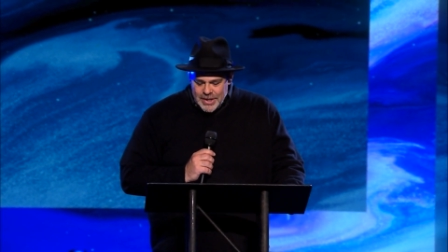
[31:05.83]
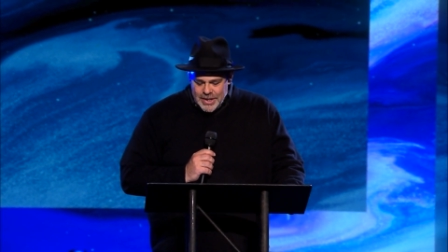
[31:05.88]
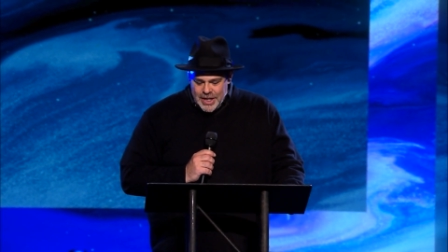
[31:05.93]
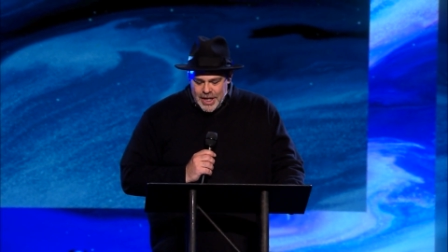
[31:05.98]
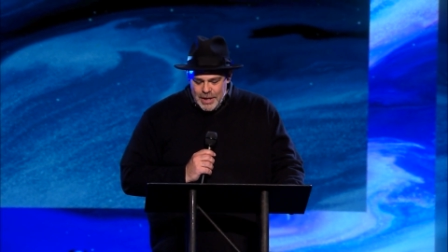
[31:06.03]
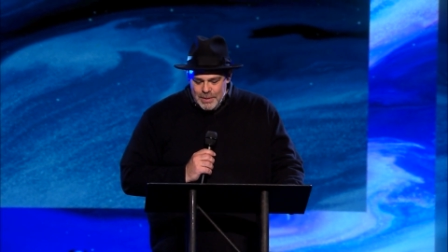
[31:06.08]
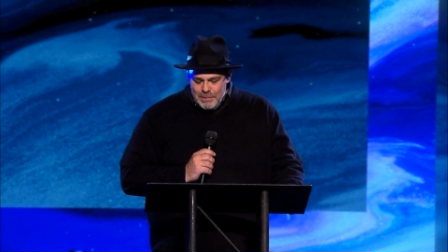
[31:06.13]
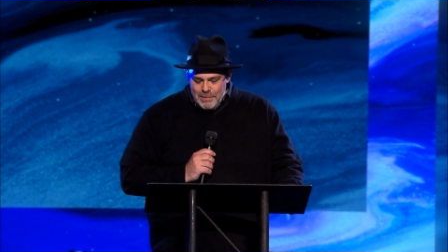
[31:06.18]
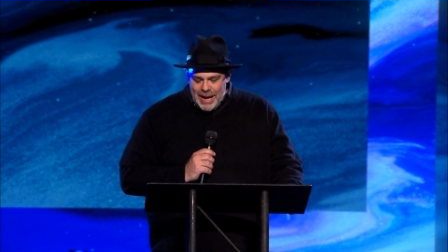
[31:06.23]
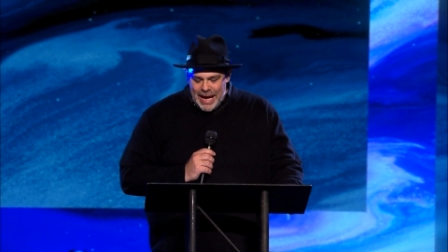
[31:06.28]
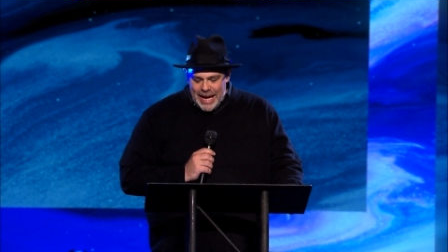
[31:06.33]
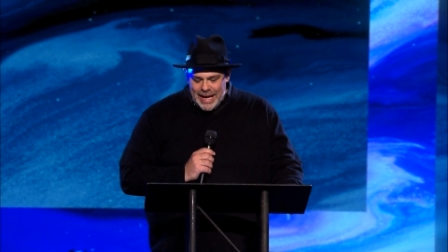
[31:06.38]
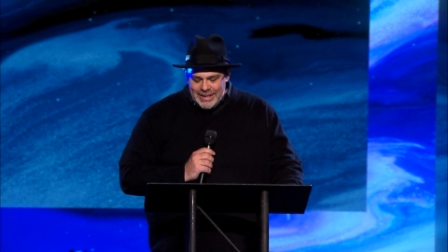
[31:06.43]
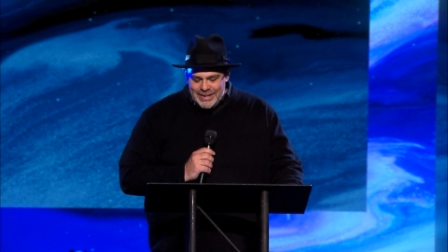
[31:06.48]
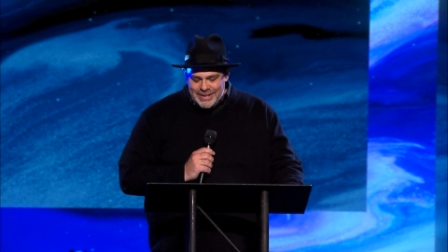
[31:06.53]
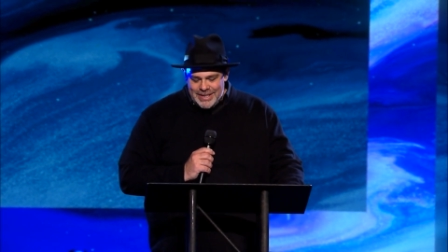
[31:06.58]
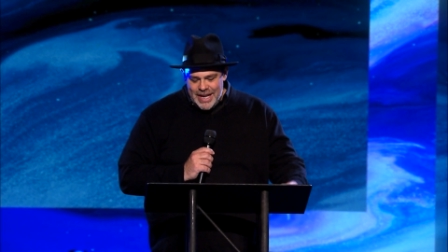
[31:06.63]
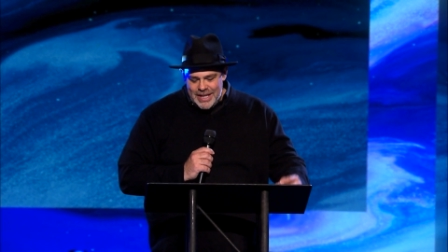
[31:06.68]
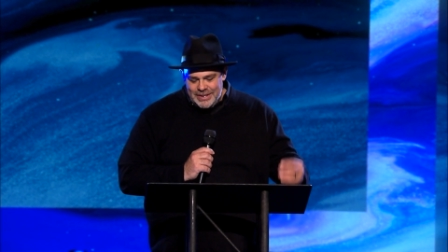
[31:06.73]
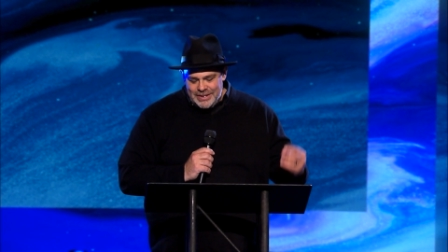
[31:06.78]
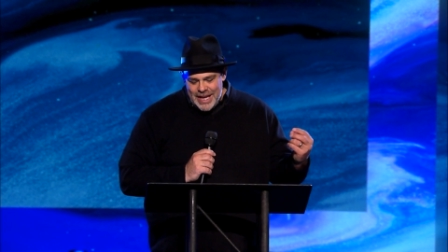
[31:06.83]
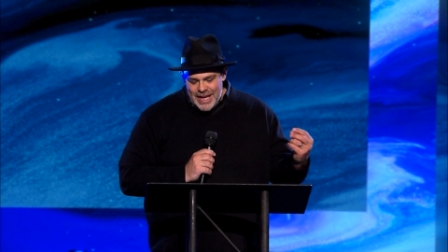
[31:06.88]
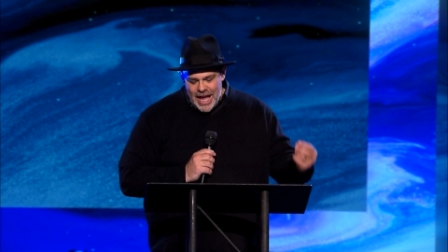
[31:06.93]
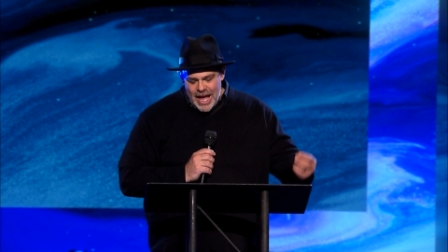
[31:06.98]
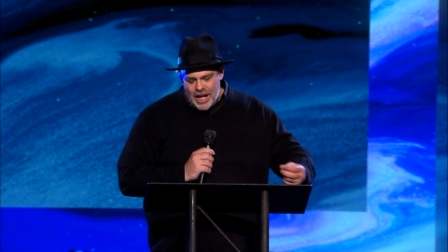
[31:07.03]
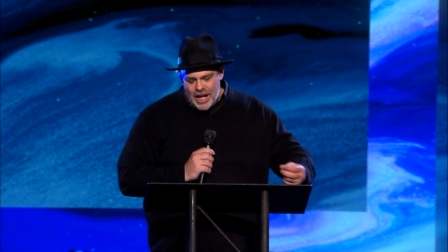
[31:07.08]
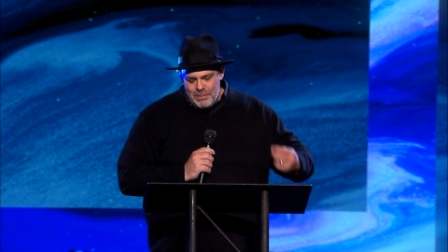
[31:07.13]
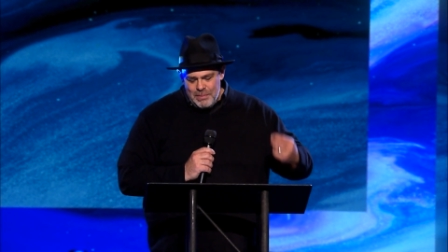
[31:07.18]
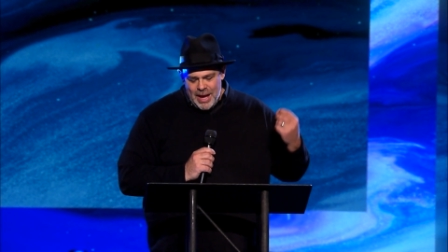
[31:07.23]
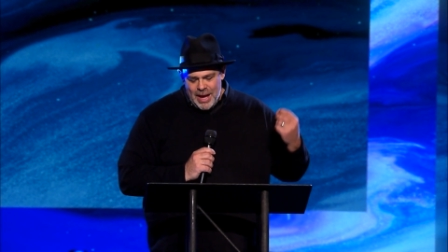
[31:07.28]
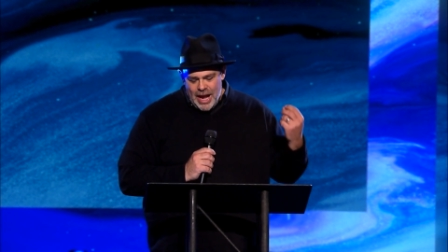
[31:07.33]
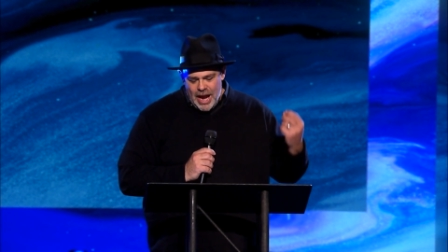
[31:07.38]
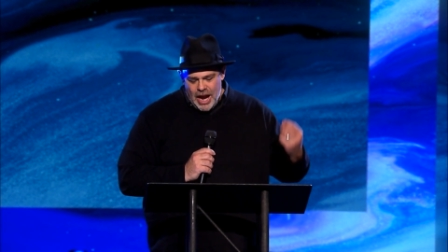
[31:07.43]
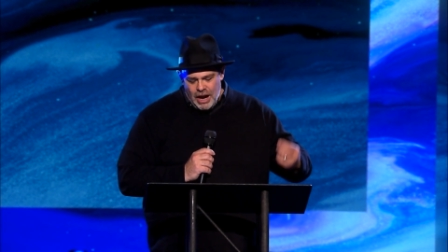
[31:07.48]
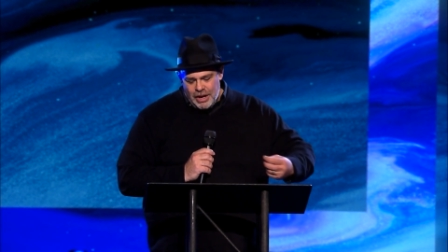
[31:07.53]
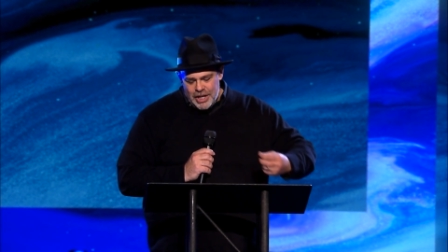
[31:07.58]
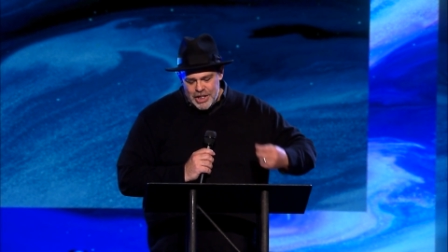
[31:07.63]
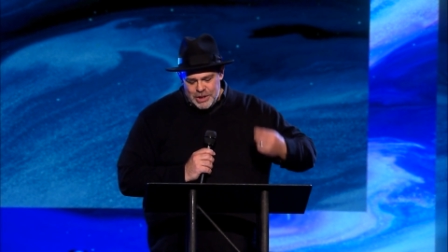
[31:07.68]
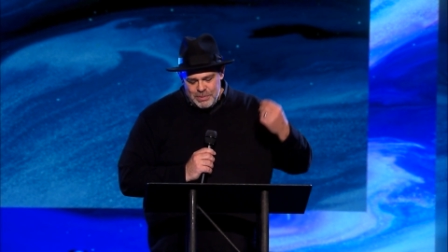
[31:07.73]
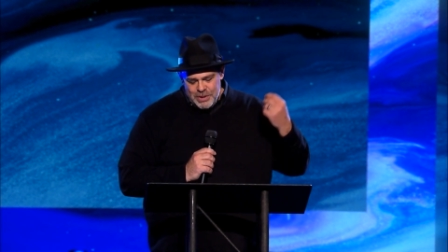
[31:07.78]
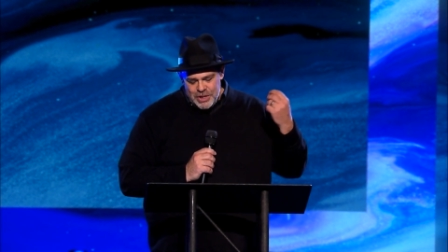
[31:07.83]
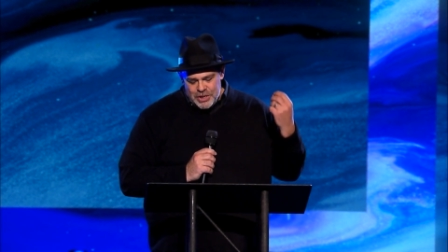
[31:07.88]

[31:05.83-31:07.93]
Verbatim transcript: Ki made Eretz